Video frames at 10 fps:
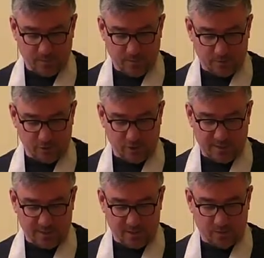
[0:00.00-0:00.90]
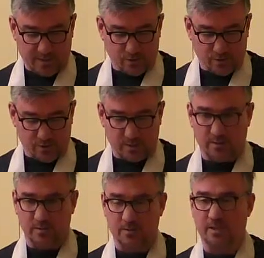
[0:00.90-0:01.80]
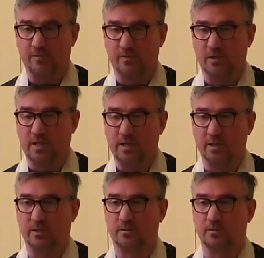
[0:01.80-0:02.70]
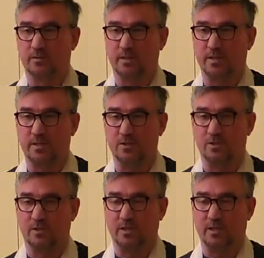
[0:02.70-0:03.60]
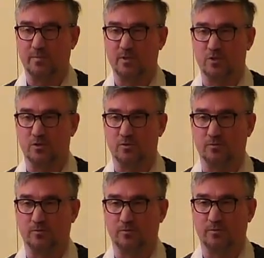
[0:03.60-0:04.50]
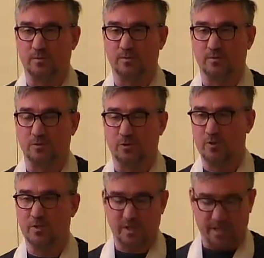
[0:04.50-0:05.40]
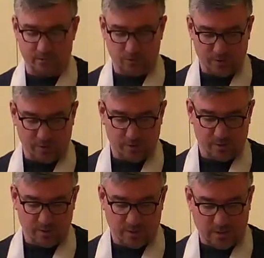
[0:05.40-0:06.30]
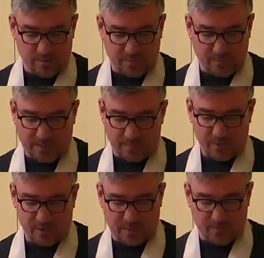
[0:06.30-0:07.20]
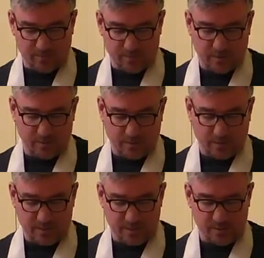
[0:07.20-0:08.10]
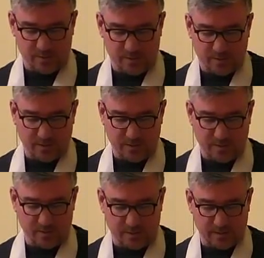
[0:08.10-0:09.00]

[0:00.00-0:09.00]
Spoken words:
So Shantarakshita, if you like, is an image of good intentions, but Padmasambhava is